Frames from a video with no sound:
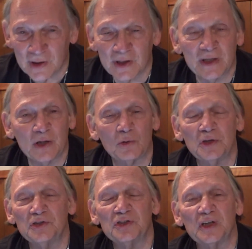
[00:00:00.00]
And he
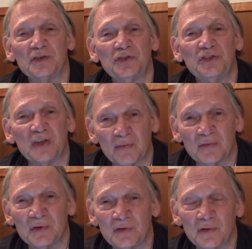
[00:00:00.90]
only said
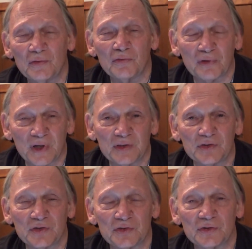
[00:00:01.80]
seven
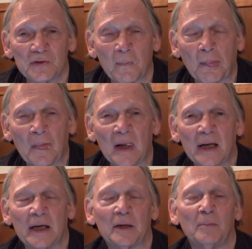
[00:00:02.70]
phrases
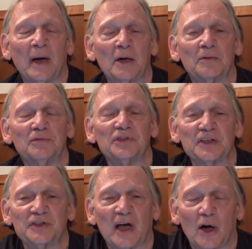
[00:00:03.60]
in a matter of
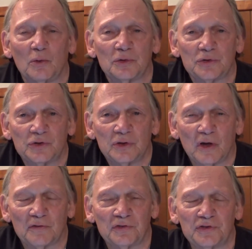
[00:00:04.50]
six hours
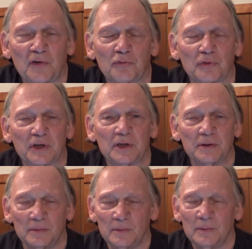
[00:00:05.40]
of suffering.
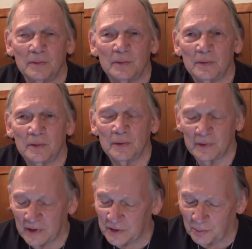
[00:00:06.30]

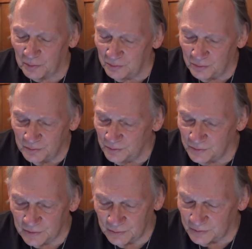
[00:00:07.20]
As a
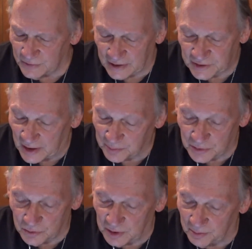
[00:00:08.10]
that's
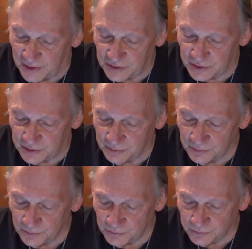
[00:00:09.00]
absolutely amazing.
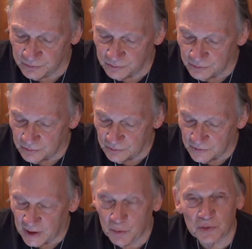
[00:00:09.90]

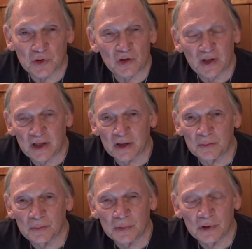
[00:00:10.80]
He was a
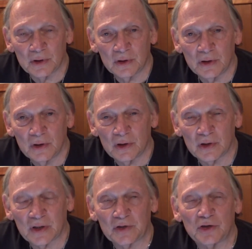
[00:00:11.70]
lamb
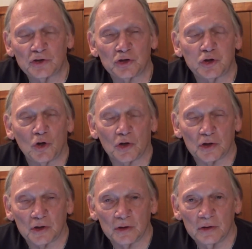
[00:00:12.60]
led to slaughter,